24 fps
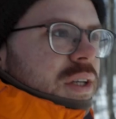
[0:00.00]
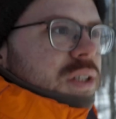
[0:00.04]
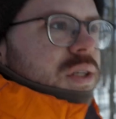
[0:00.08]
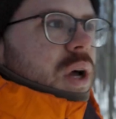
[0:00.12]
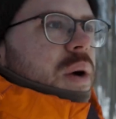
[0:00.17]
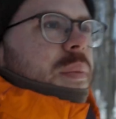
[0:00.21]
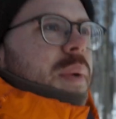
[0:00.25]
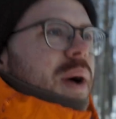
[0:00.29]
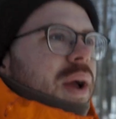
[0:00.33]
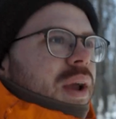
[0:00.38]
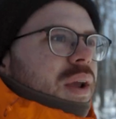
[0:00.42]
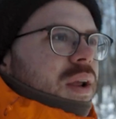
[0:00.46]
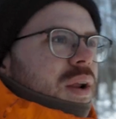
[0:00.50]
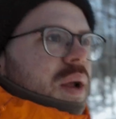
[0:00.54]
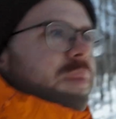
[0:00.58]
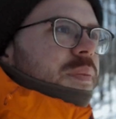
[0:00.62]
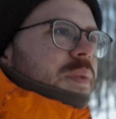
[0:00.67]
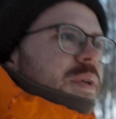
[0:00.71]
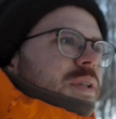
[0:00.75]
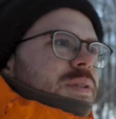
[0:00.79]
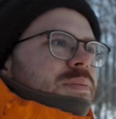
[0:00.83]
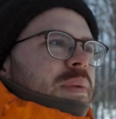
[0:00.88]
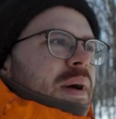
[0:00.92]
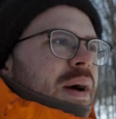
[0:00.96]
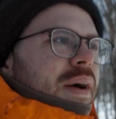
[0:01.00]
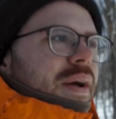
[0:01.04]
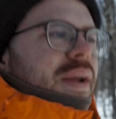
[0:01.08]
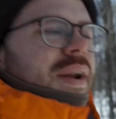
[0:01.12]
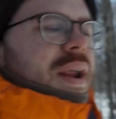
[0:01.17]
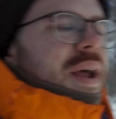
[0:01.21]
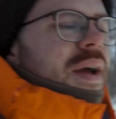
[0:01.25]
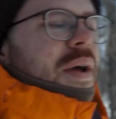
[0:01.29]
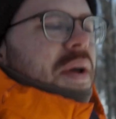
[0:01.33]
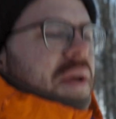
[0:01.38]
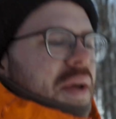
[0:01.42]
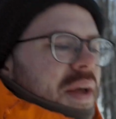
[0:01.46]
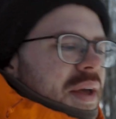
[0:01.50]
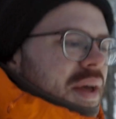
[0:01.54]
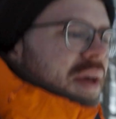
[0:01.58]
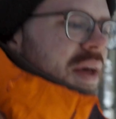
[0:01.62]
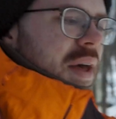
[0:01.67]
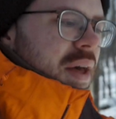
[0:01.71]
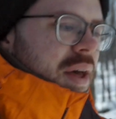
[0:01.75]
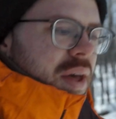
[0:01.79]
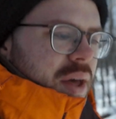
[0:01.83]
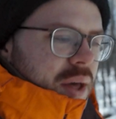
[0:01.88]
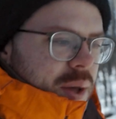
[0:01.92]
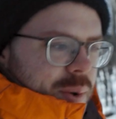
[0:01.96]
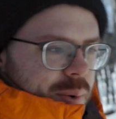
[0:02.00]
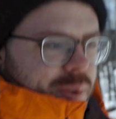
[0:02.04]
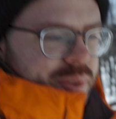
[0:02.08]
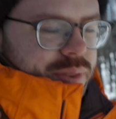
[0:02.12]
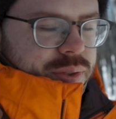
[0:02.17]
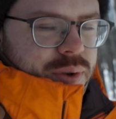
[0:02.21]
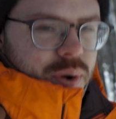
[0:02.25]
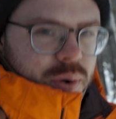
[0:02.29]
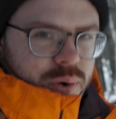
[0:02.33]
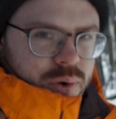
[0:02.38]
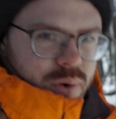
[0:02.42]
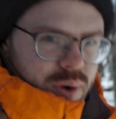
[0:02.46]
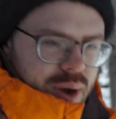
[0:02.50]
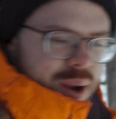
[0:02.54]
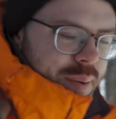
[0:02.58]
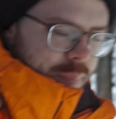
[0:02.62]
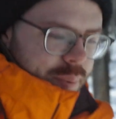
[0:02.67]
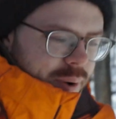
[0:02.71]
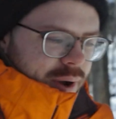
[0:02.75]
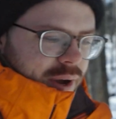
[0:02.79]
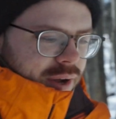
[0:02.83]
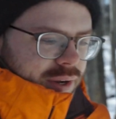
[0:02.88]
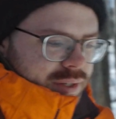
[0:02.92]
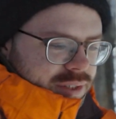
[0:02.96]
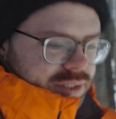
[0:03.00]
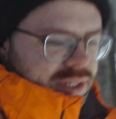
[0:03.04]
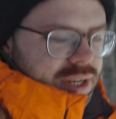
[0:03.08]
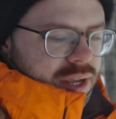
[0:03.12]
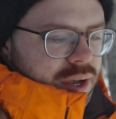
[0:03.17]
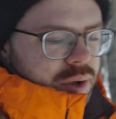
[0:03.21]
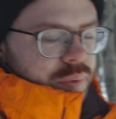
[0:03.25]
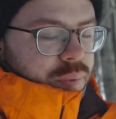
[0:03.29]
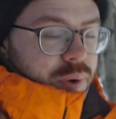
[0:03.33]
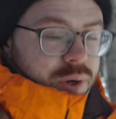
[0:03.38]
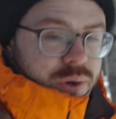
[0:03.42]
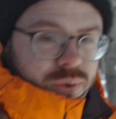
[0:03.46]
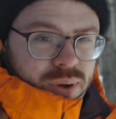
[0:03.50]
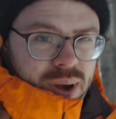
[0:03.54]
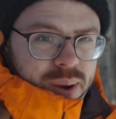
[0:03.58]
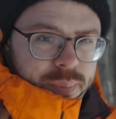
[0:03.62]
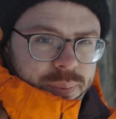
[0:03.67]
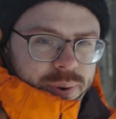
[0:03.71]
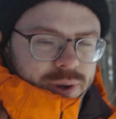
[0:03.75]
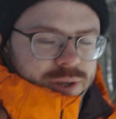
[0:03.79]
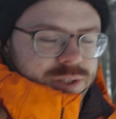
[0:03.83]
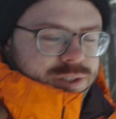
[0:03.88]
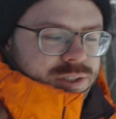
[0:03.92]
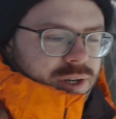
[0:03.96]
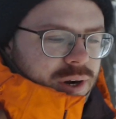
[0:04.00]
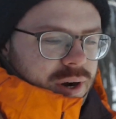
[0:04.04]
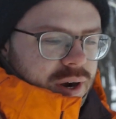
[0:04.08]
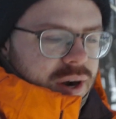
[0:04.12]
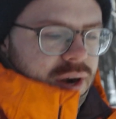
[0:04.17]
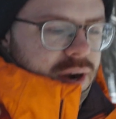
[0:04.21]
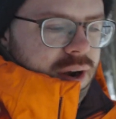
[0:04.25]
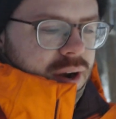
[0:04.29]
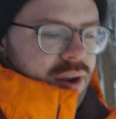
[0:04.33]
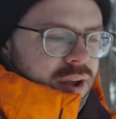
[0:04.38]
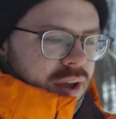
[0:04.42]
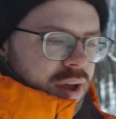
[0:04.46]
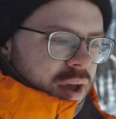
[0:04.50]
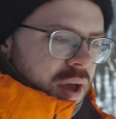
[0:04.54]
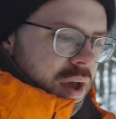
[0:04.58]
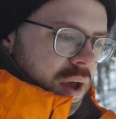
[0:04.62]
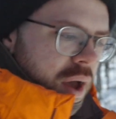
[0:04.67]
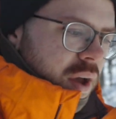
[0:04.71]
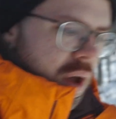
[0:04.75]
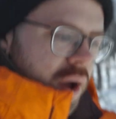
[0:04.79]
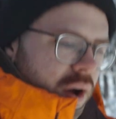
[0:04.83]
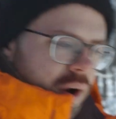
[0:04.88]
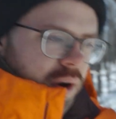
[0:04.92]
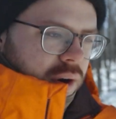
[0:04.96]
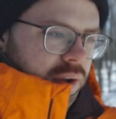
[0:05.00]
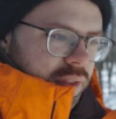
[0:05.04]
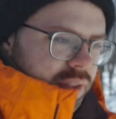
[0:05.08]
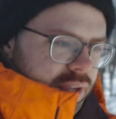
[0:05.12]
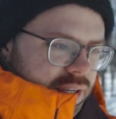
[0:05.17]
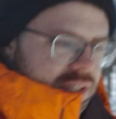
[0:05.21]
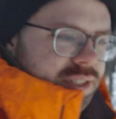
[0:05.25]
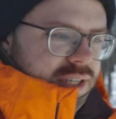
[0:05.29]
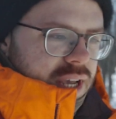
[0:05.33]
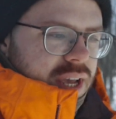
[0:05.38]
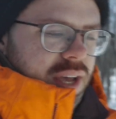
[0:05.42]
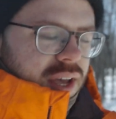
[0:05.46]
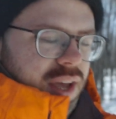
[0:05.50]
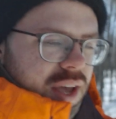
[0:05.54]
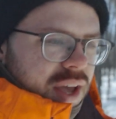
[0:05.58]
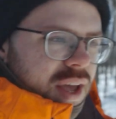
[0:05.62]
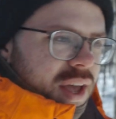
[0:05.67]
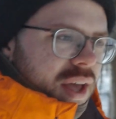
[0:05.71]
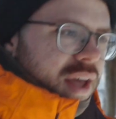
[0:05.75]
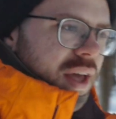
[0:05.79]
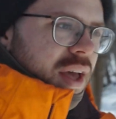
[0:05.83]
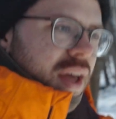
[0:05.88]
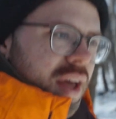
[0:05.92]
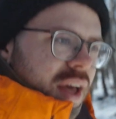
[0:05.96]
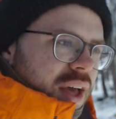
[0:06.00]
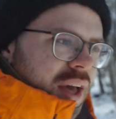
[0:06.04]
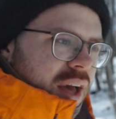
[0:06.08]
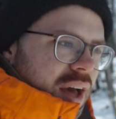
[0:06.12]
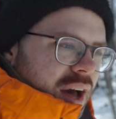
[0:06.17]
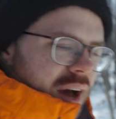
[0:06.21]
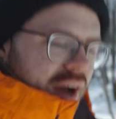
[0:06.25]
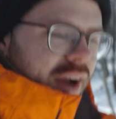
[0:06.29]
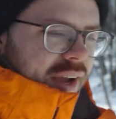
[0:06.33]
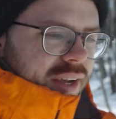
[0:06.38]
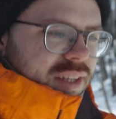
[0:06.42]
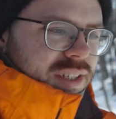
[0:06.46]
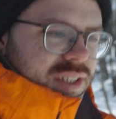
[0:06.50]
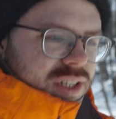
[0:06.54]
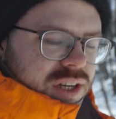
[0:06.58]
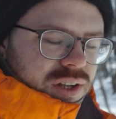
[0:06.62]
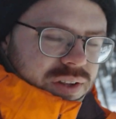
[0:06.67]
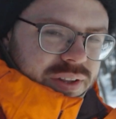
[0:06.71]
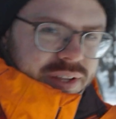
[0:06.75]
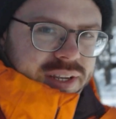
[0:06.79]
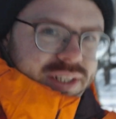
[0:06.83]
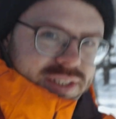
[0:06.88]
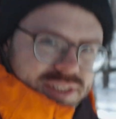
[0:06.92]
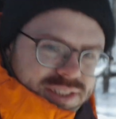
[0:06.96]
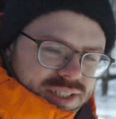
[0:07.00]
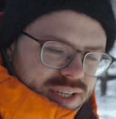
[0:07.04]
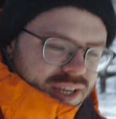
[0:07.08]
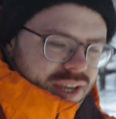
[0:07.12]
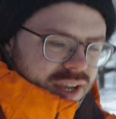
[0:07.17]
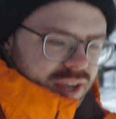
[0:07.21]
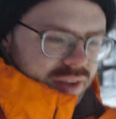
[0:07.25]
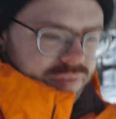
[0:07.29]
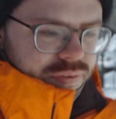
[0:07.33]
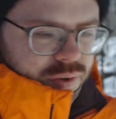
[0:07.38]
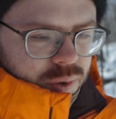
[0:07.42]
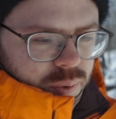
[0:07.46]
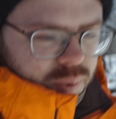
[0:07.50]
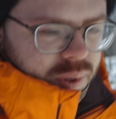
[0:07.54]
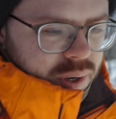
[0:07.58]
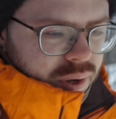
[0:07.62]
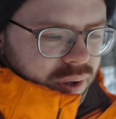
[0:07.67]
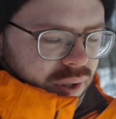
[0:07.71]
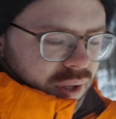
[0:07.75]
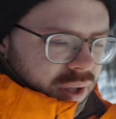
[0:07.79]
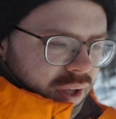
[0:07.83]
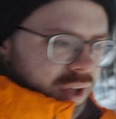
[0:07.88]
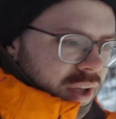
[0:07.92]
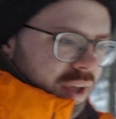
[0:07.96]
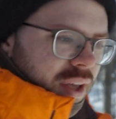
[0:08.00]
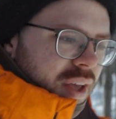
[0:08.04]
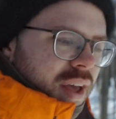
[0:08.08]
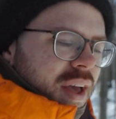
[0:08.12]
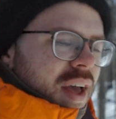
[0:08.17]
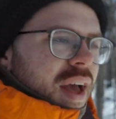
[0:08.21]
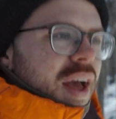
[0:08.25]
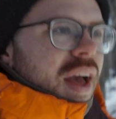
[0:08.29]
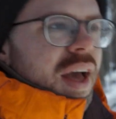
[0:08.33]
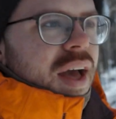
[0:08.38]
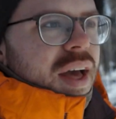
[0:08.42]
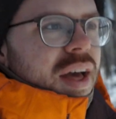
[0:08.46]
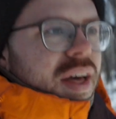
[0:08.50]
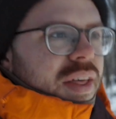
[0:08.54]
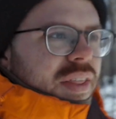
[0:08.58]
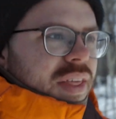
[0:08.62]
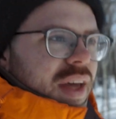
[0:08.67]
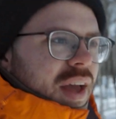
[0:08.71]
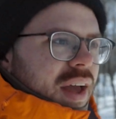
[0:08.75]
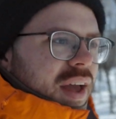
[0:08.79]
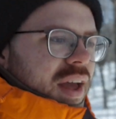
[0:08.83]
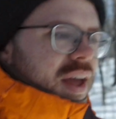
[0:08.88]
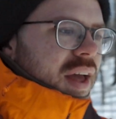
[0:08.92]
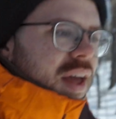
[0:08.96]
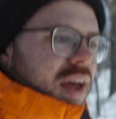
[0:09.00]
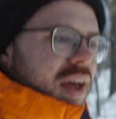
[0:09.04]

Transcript: So I'm hiking up this mountain with no crampons. And what crampons are these ice cleats, if you will, that